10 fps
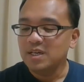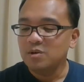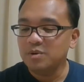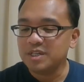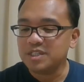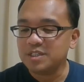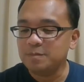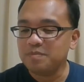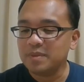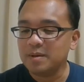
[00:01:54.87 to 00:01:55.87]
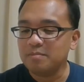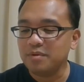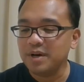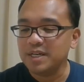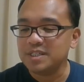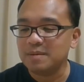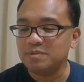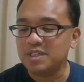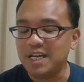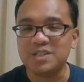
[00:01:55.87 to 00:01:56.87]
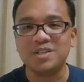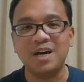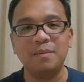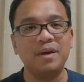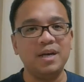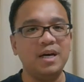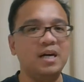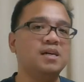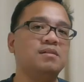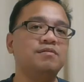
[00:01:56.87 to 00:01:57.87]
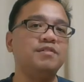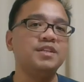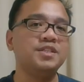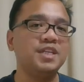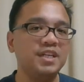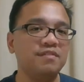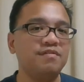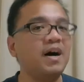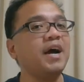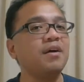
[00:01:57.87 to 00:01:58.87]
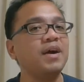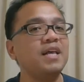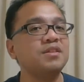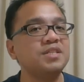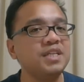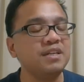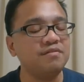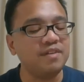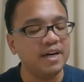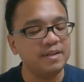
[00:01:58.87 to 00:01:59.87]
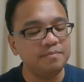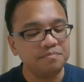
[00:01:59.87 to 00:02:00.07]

which brings up today's topic of the signifier and the signified.